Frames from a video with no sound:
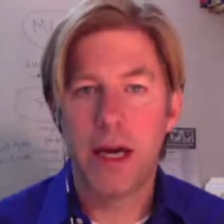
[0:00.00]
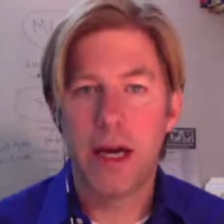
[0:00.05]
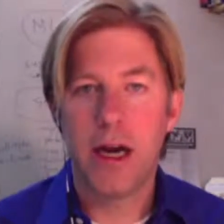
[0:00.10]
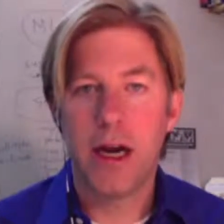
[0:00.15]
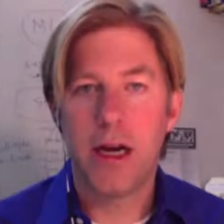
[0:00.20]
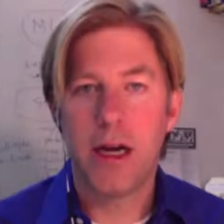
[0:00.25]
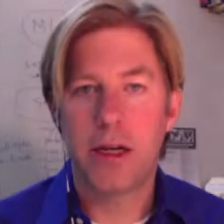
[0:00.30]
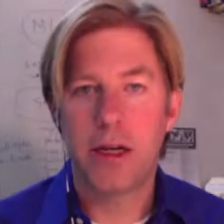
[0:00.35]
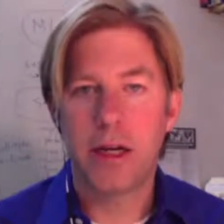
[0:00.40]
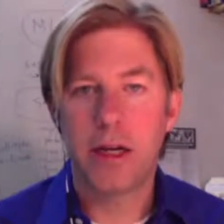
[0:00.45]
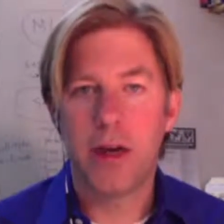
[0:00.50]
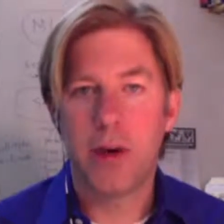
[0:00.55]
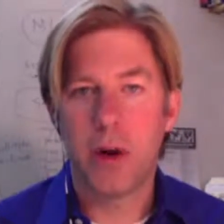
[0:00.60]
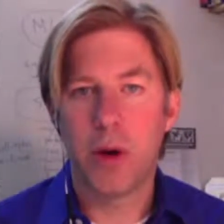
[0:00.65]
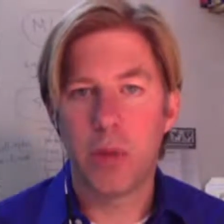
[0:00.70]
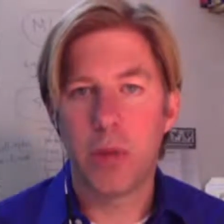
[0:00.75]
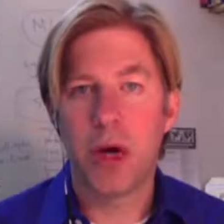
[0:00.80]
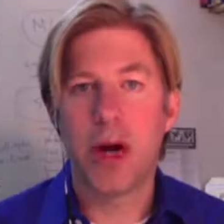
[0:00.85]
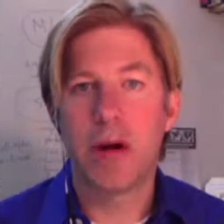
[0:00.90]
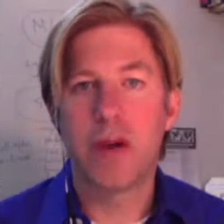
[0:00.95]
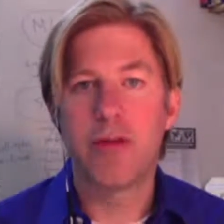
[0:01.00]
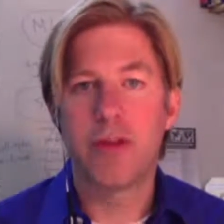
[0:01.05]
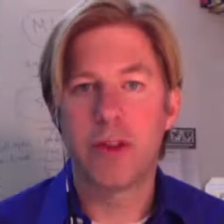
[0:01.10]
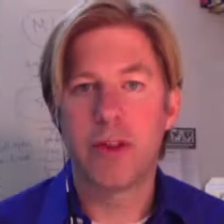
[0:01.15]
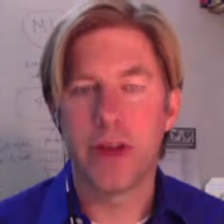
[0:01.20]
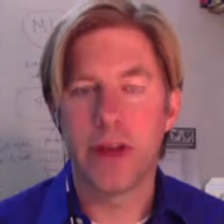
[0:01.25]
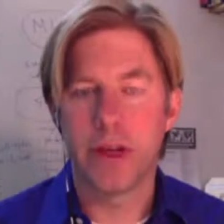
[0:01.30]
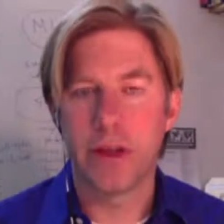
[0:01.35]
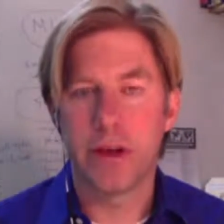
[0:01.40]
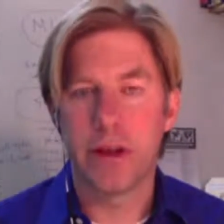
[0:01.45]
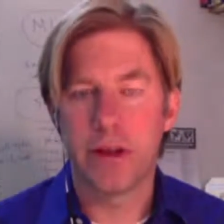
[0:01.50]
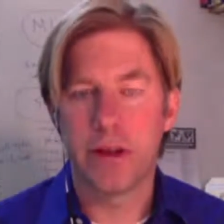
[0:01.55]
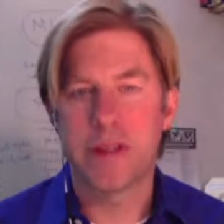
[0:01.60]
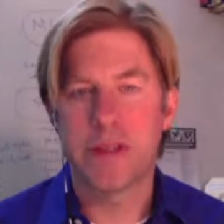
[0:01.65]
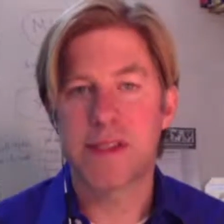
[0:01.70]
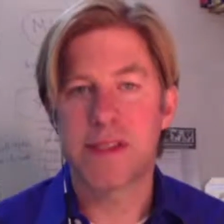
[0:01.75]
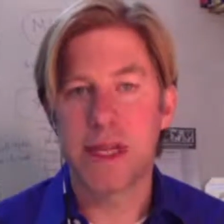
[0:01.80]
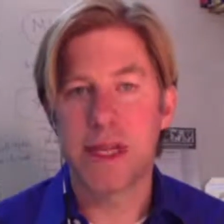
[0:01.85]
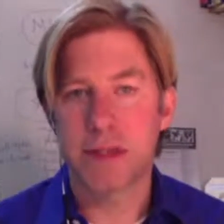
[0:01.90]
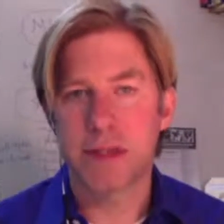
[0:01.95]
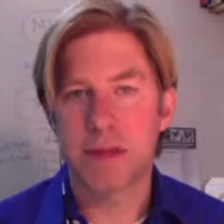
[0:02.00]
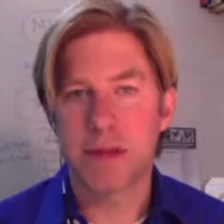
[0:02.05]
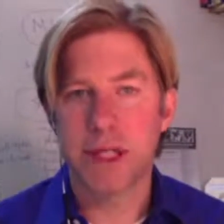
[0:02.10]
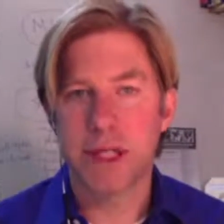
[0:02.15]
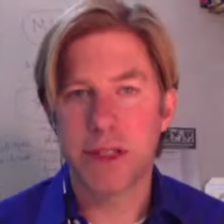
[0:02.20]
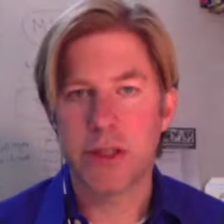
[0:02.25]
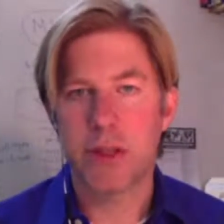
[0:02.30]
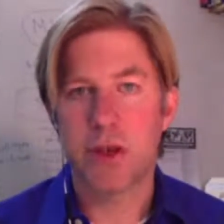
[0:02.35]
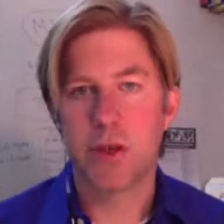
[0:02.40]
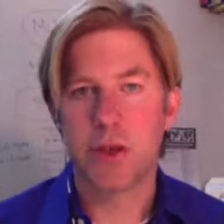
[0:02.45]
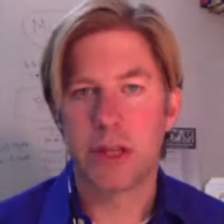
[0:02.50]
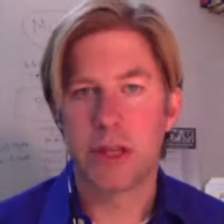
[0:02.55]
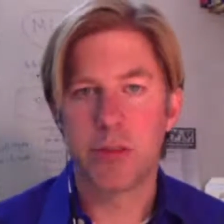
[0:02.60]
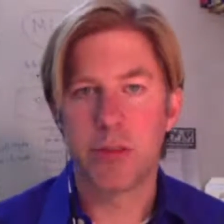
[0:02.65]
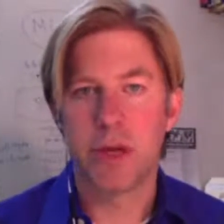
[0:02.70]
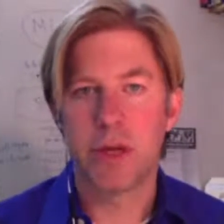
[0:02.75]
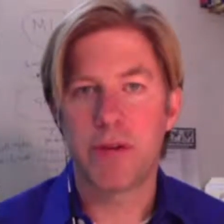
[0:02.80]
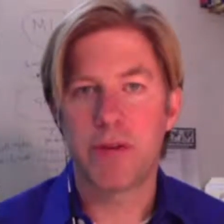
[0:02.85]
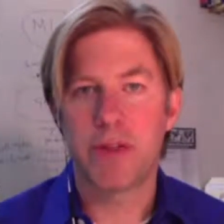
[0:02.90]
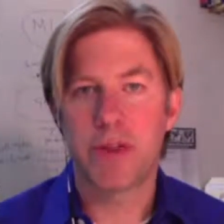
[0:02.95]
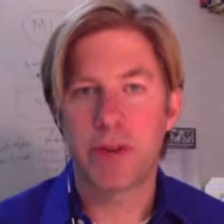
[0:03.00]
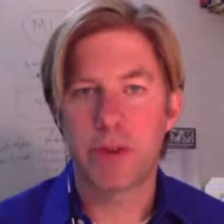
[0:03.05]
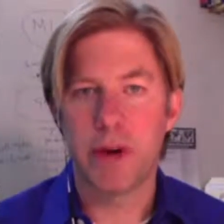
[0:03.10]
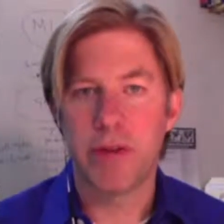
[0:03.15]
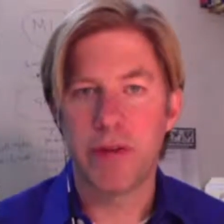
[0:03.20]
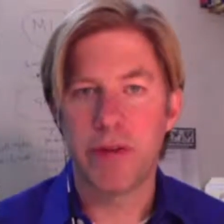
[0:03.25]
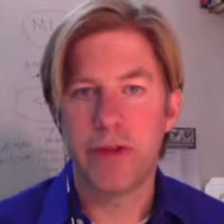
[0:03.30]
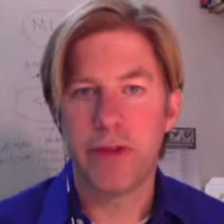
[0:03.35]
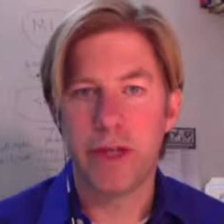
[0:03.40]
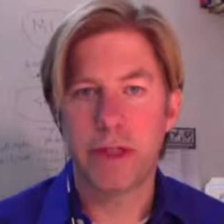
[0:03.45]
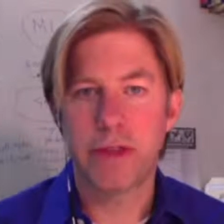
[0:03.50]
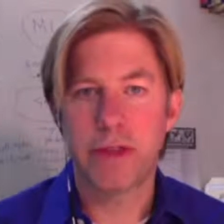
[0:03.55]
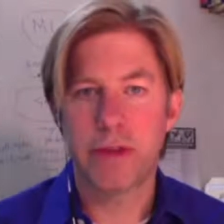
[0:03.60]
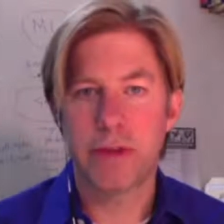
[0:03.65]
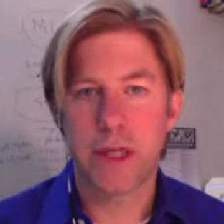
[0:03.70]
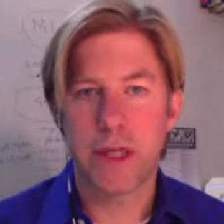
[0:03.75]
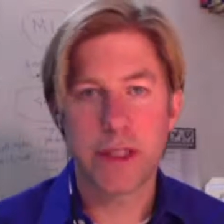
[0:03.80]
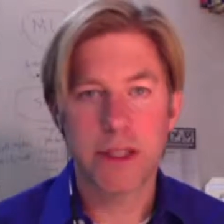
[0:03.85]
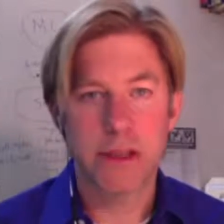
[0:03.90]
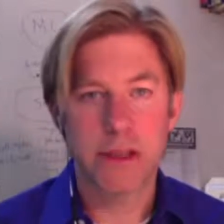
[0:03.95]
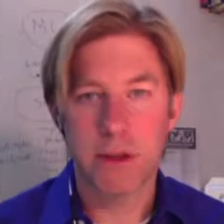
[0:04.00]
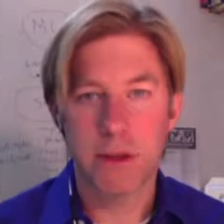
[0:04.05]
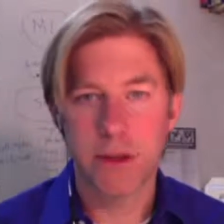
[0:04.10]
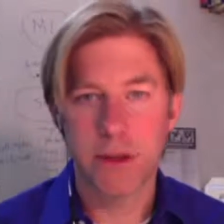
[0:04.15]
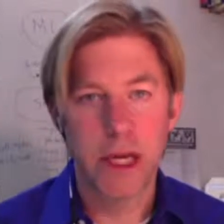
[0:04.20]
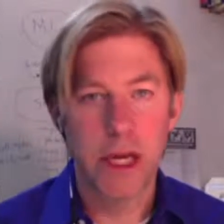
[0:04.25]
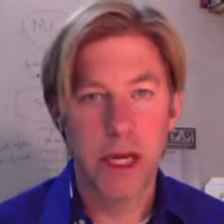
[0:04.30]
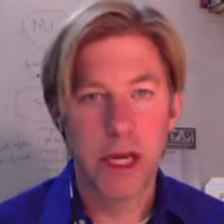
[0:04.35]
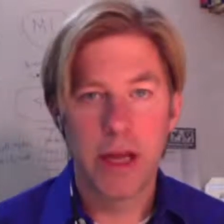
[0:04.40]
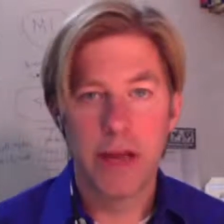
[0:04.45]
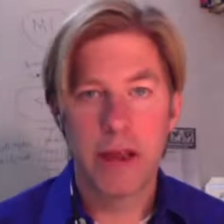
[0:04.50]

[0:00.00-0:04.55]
above the sales threshold and above the square footage threshold,